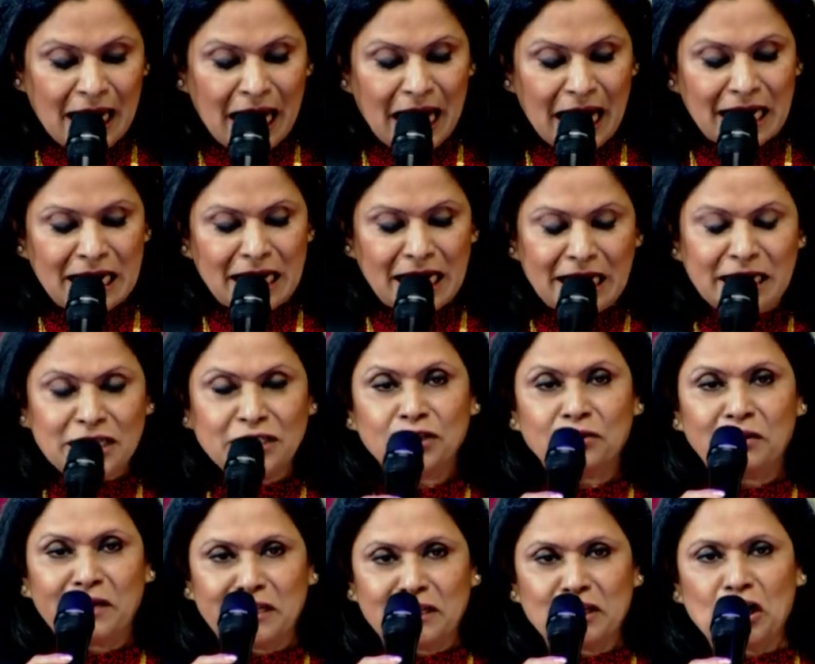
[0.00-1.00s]
I like to
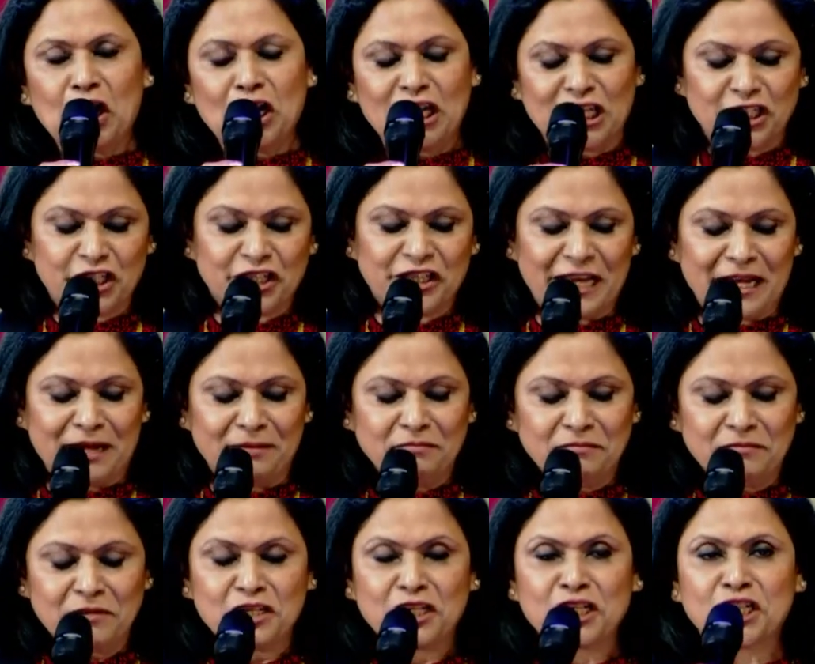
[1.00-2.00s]
acknowledge them:
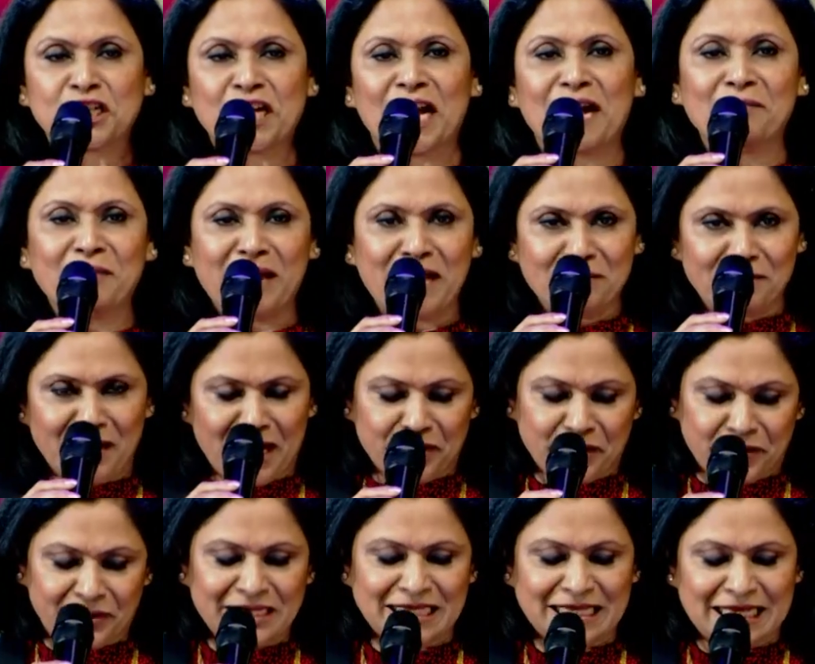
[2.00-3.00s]
Charmaine
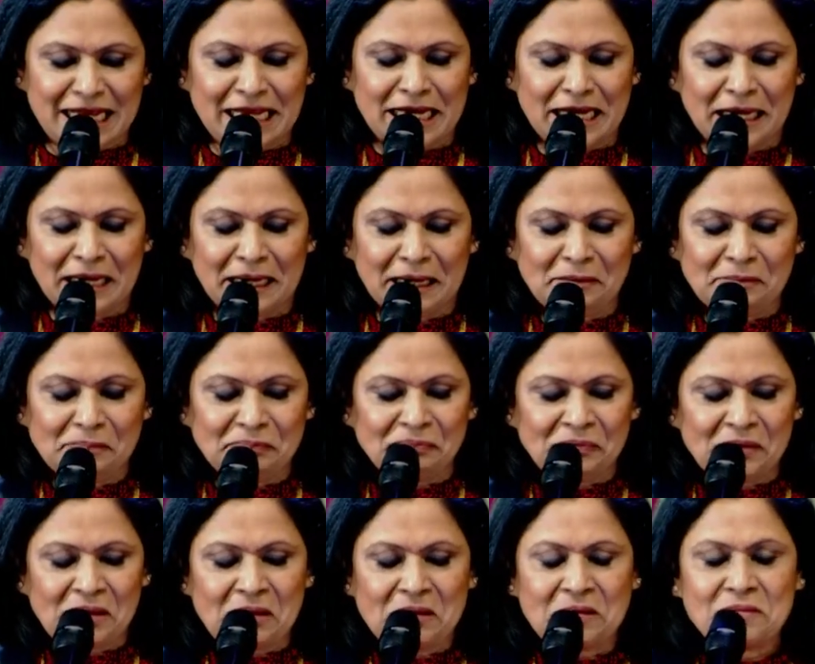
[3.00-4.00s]
Madhuri-Singha,
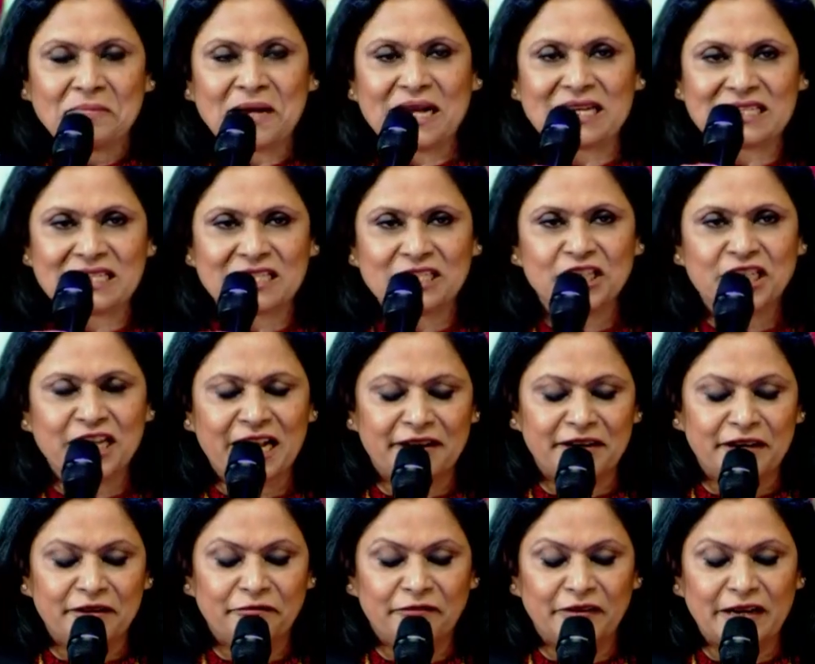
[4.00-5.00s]
Pastor
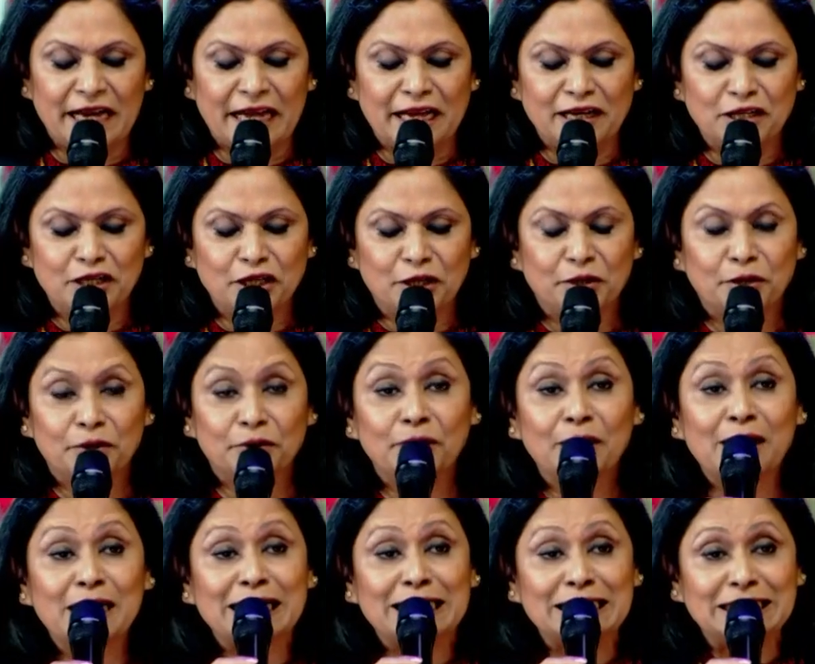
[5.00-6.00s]
Sharon Fernando,
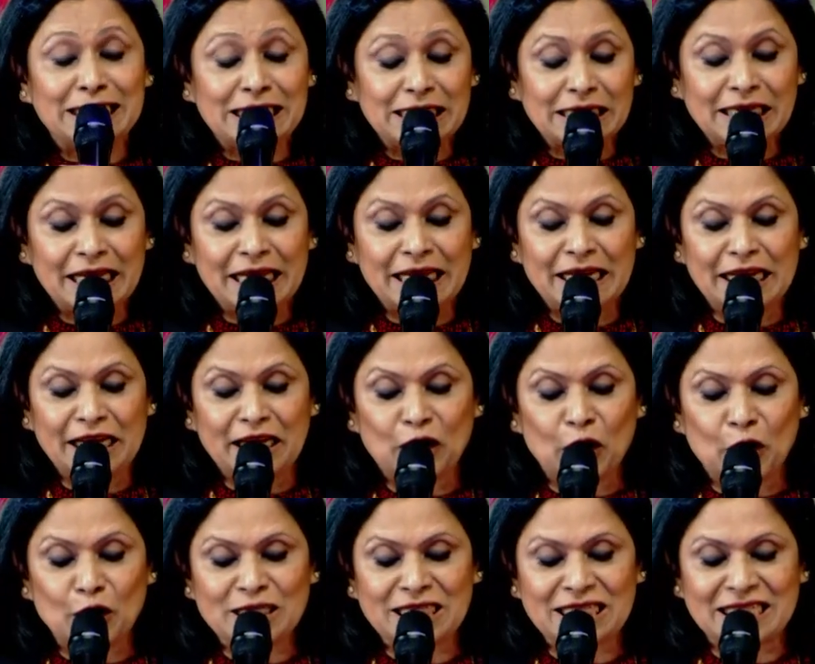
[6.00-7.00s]
Dilki De
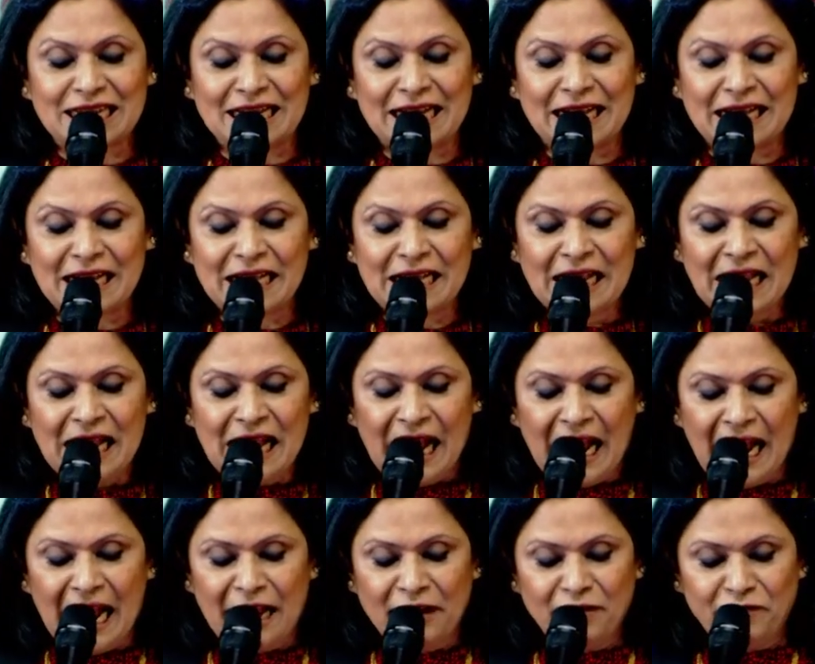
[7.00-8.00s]
Costa,
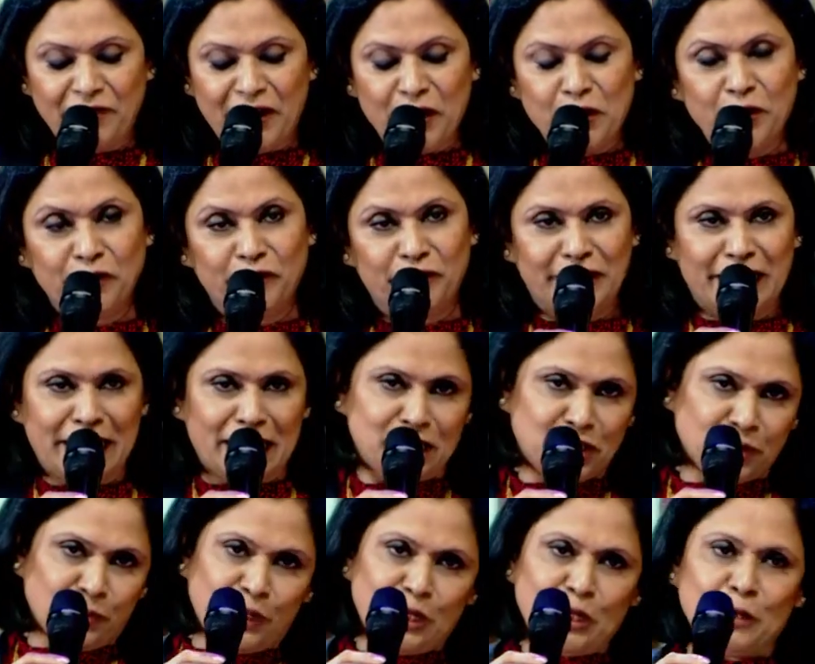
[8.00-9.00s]
and Vinu
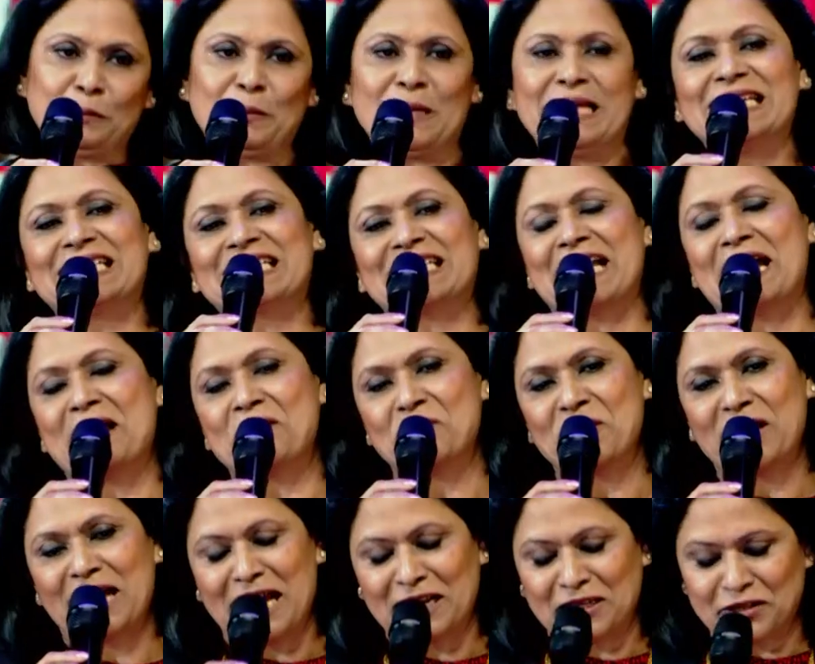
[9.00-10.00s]
Fernando. Will you please stand?
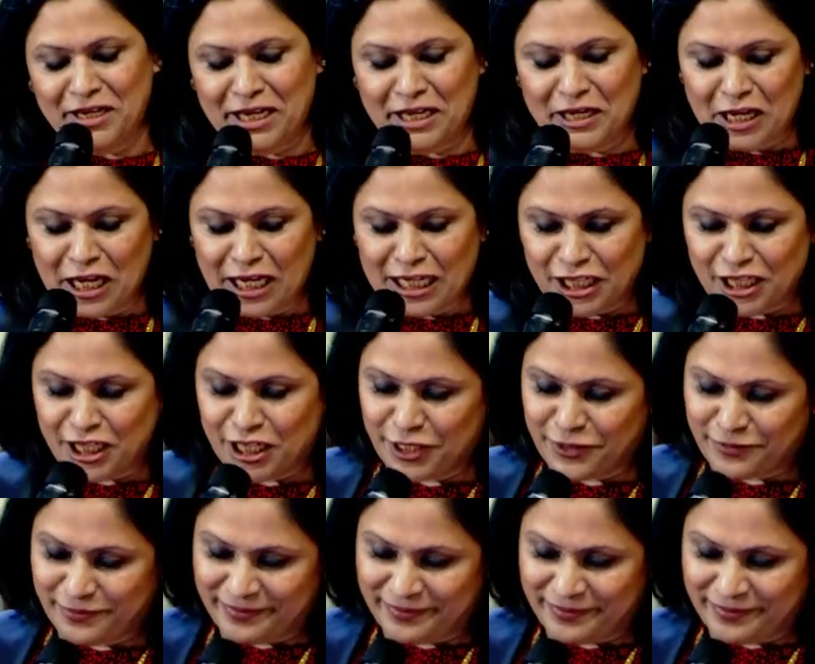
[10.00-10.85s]
We'd like to acknowledge you.